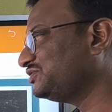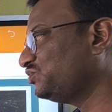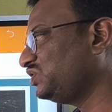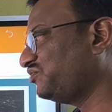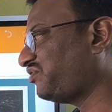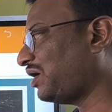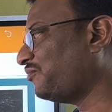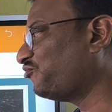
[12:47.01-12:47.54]

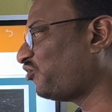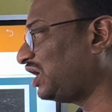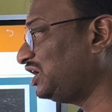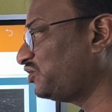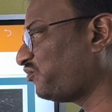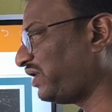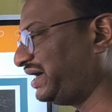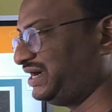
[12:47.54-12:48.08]
uniform
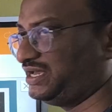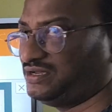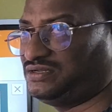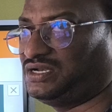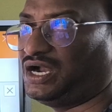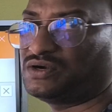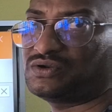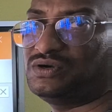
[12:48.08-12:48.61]
worldwide,
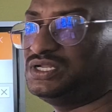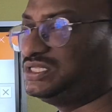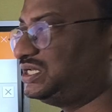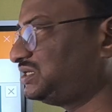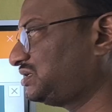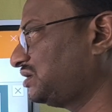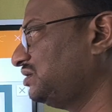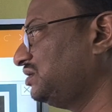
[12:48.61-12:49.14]
not only that.